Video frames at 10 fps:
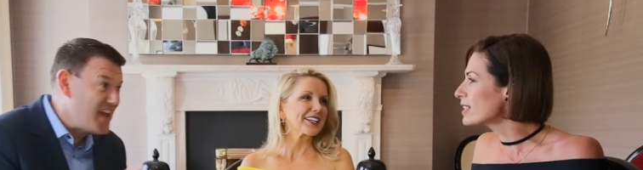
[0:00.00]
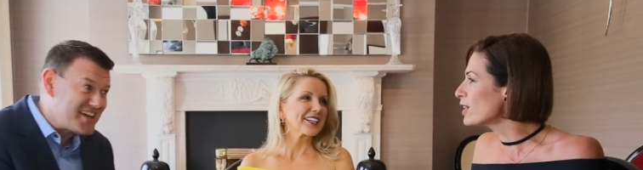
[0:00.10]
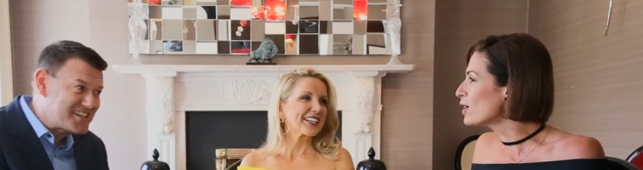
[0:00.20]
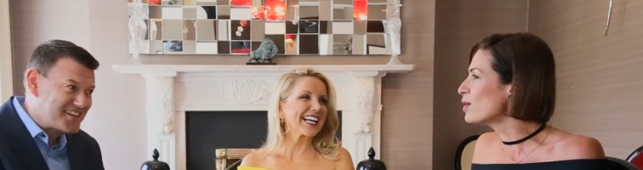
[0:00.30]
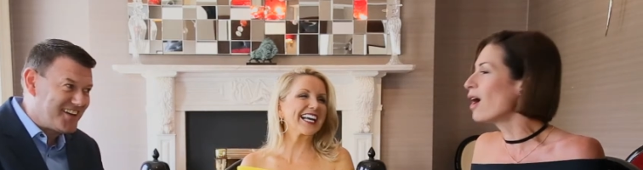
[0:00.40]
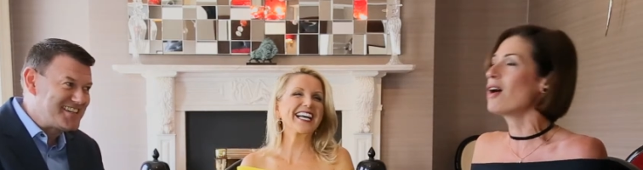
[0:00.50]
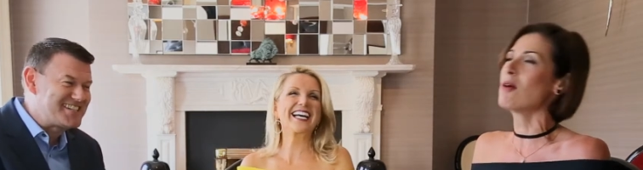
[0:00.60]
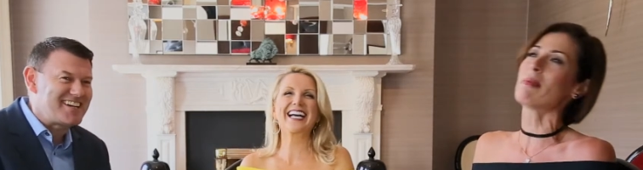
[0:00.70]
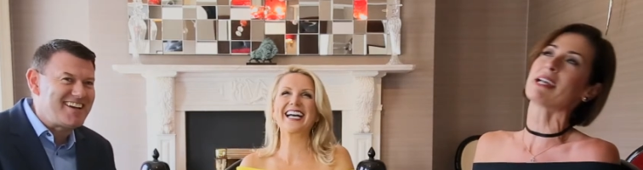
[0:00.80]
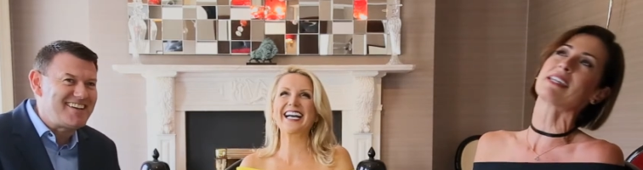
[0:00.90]
Speaker 1: Too? Yes, I oh
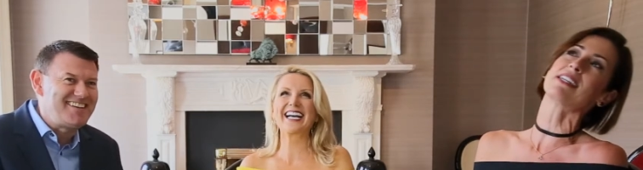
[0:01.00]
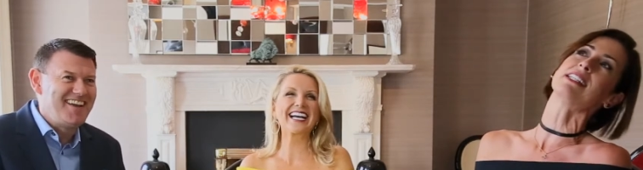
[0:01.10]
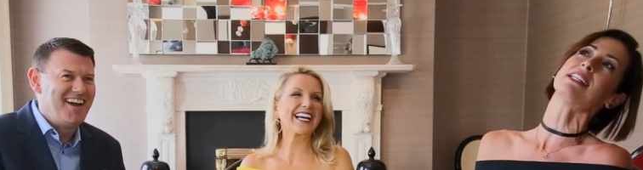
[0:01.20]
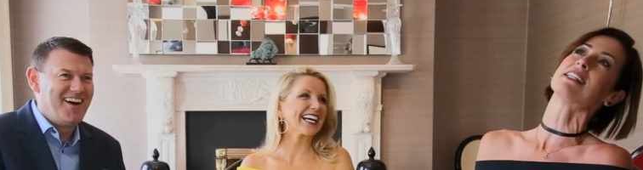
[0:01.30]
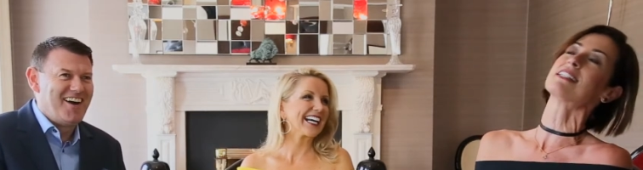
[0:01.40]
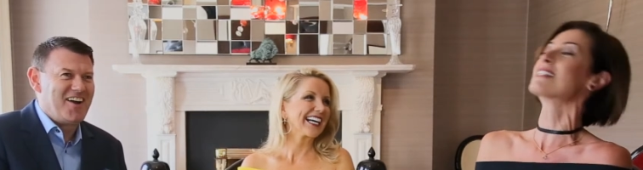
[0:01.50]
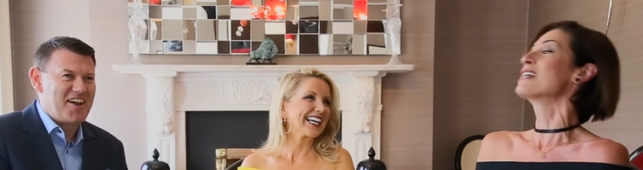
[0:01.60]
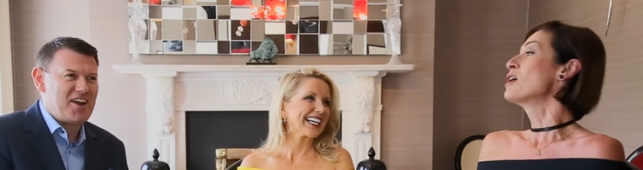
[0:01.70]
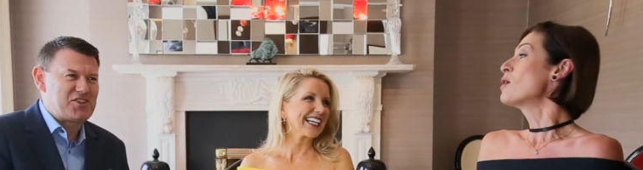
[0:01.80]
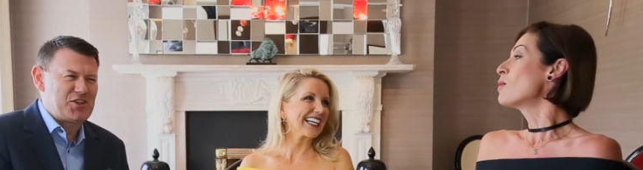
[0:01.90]
did. I
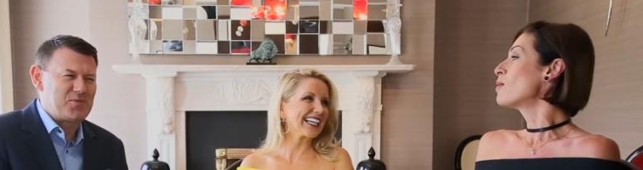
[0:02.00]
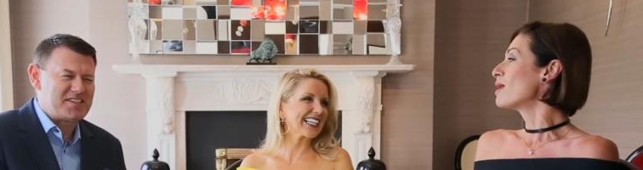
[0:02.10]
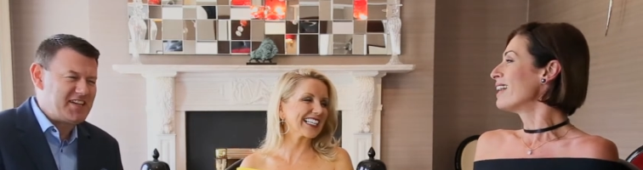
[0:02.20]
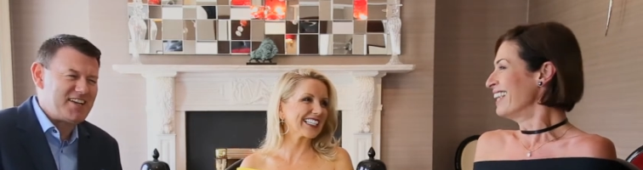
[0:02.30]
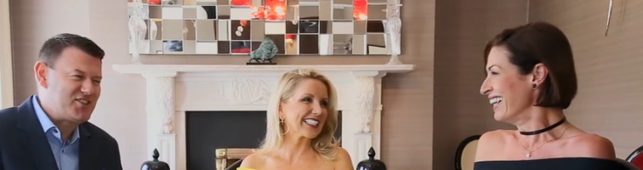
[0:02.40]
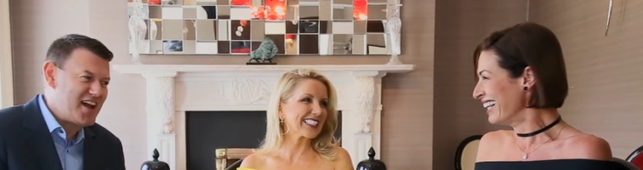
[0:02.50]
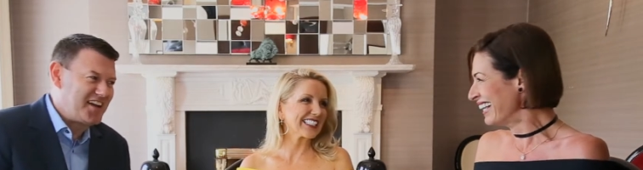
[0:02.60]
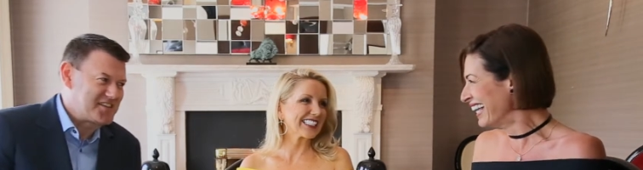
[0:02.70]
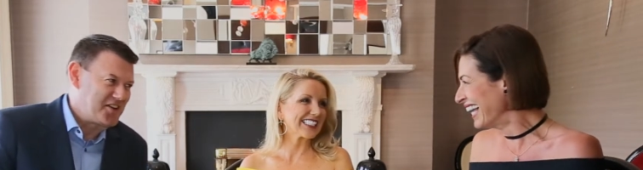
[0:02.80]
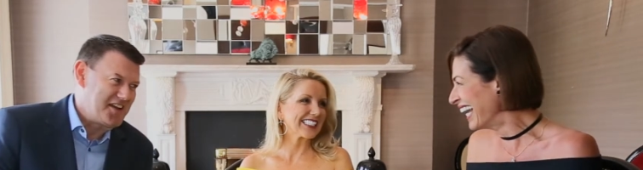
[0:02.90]
heard
Speaker 2: she was dead
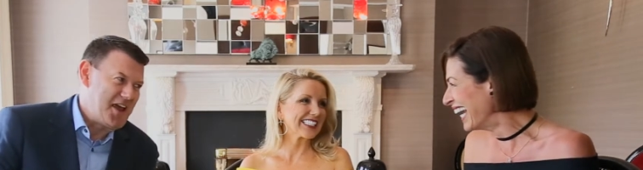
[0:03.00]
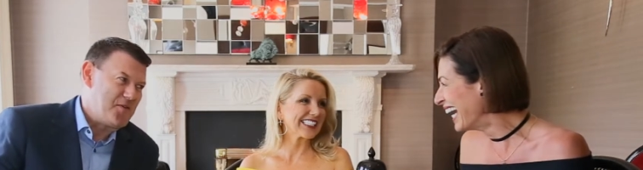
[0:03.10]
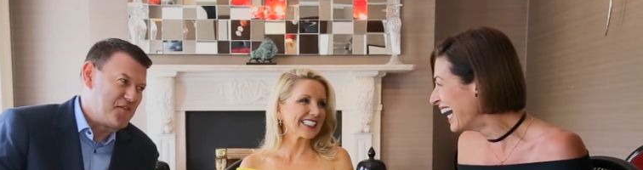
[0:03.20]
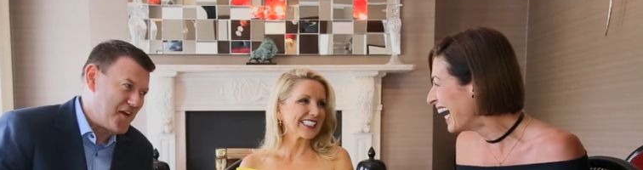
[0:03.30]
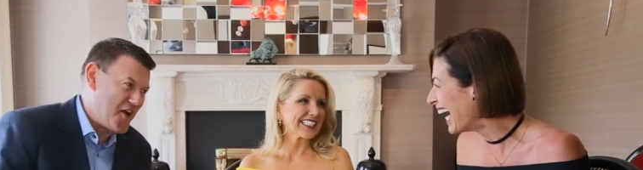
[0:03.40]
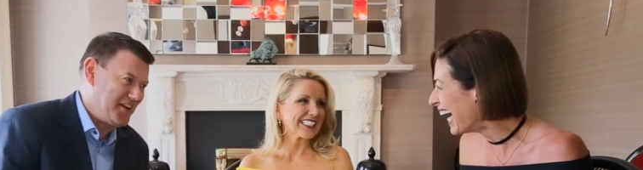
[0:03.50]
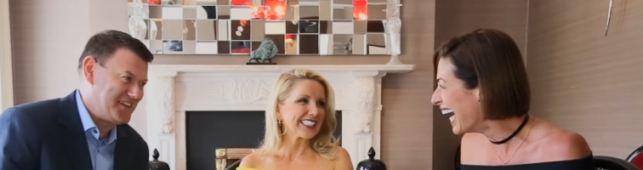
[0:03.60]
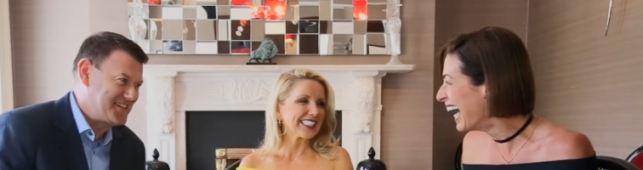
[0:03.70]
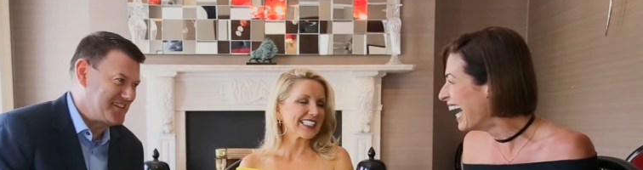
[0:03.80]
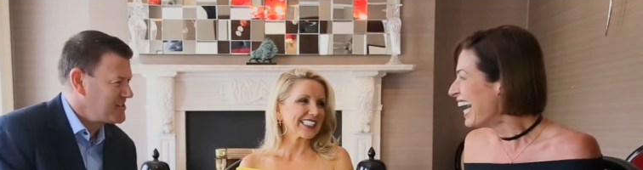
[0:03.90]
jealous. of you know, in
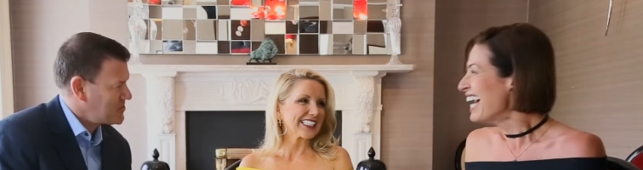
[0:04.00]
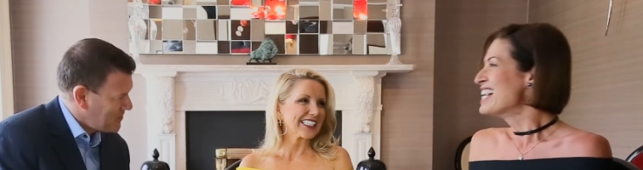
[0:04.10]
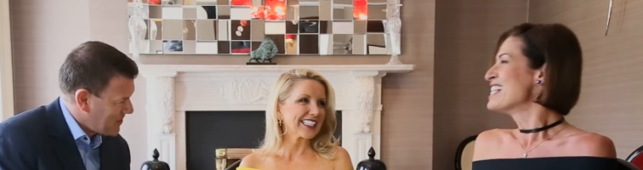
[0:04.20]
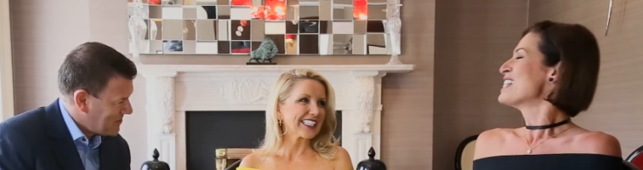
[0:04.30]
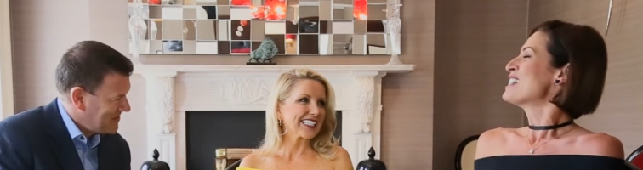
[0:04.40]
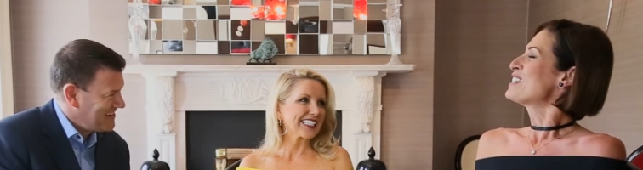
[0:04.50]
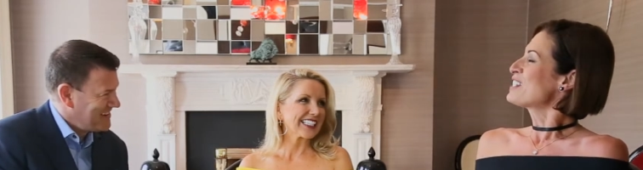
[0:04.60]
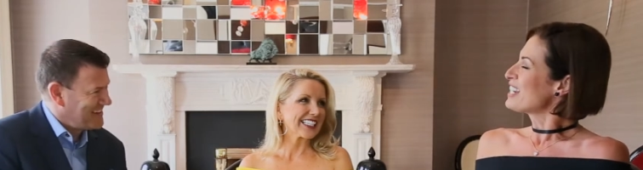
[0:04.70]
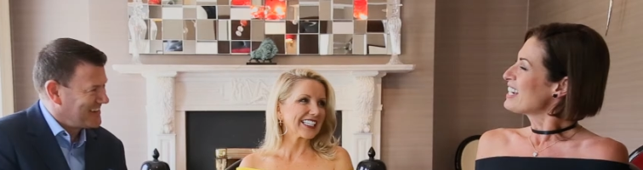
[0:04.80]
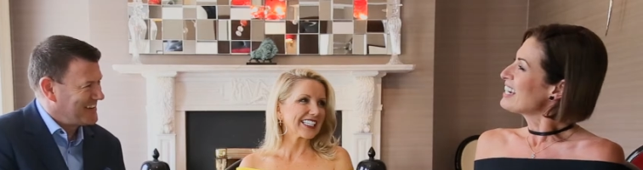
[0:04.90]
fairness, is this true?
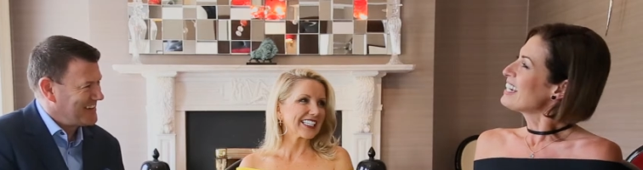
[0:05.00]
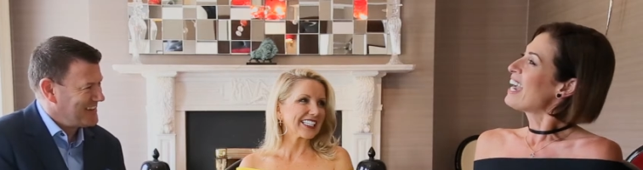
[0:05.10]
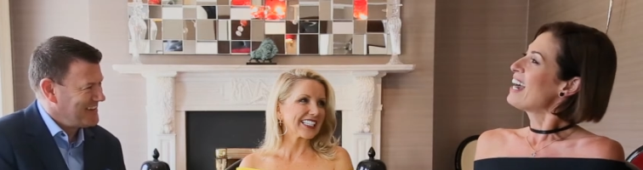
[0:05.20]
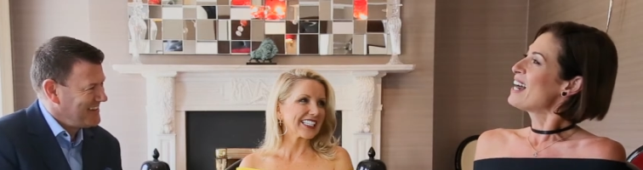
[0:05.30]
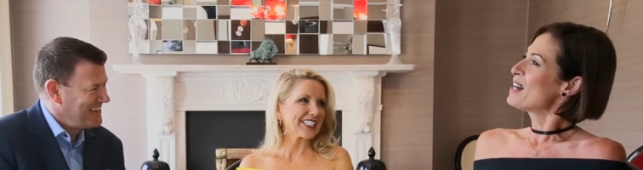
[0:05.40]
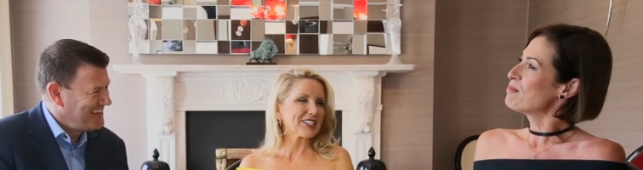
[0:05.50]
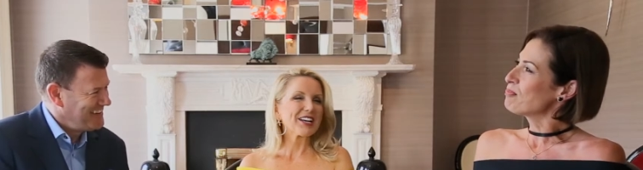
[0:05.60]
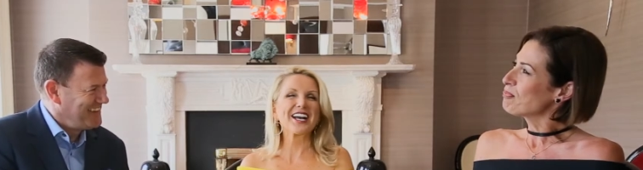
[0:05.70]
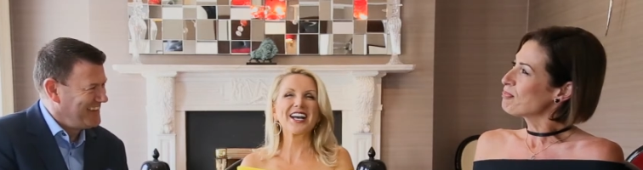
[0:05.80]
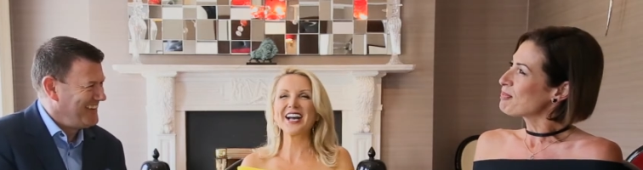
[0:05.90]
Speaker 1: She,
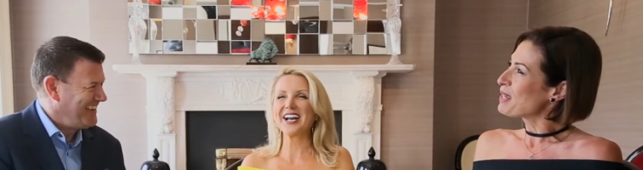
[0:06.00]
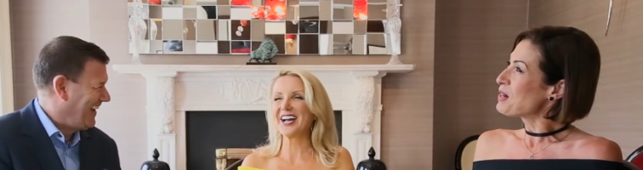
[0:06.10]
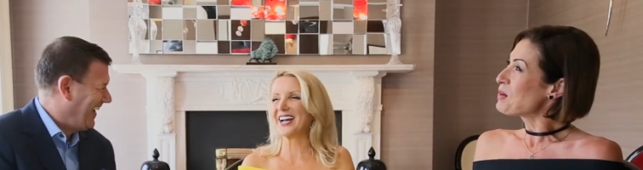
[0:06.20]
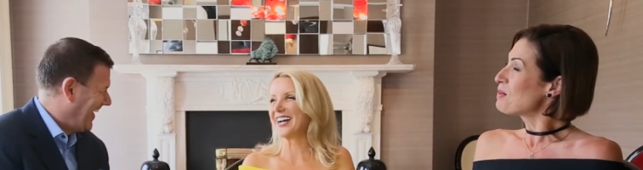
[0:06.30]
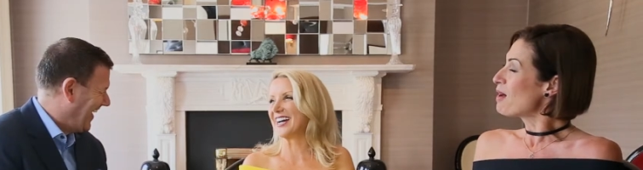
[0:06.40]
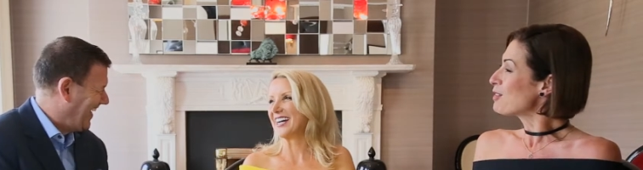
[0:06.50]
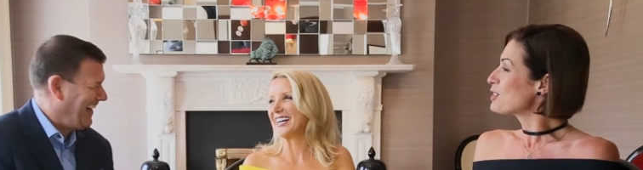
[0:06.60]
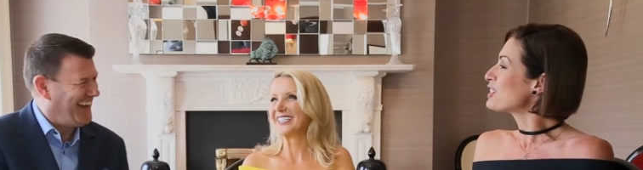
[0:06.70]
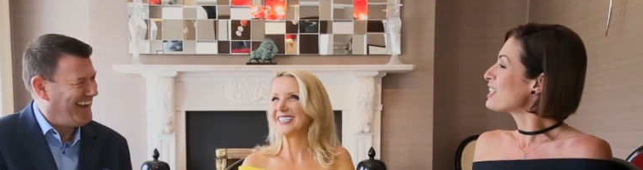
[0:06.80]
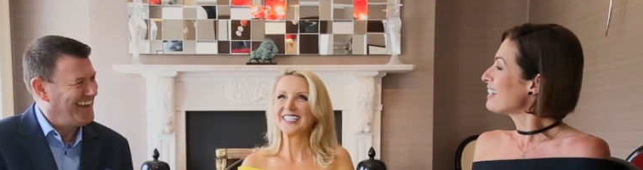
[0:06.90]
um, well,
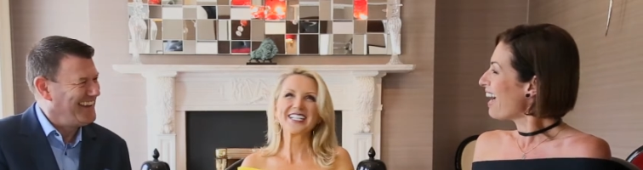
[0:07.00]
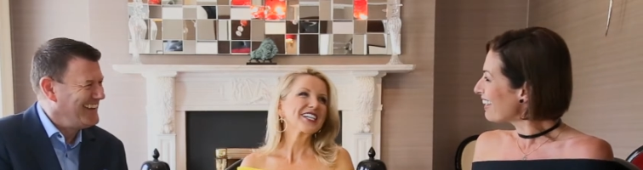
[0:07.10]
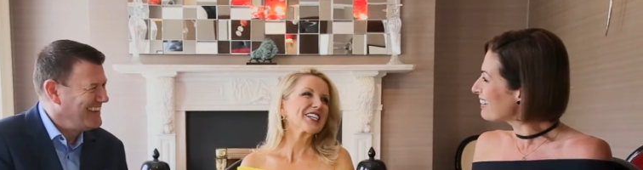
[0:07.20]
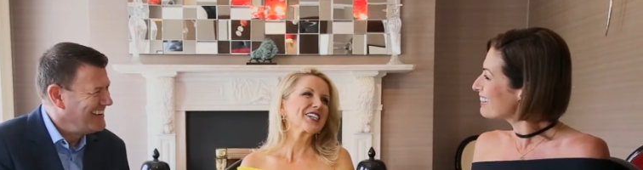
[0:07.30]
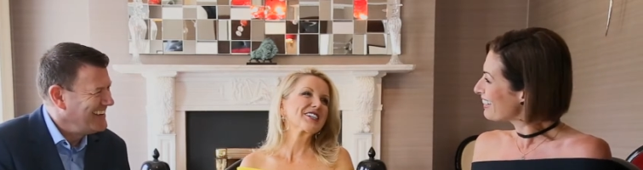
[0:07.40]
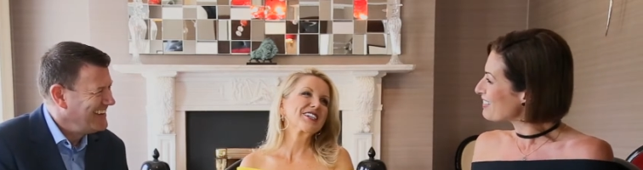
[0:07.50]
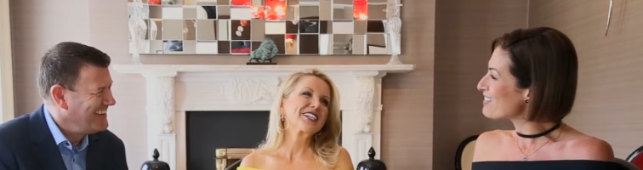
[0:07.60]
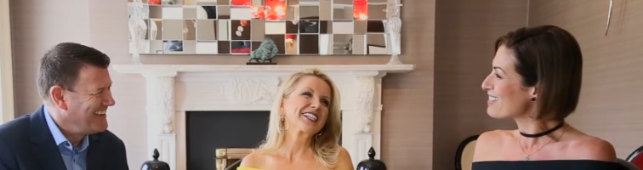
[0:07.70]
she had a little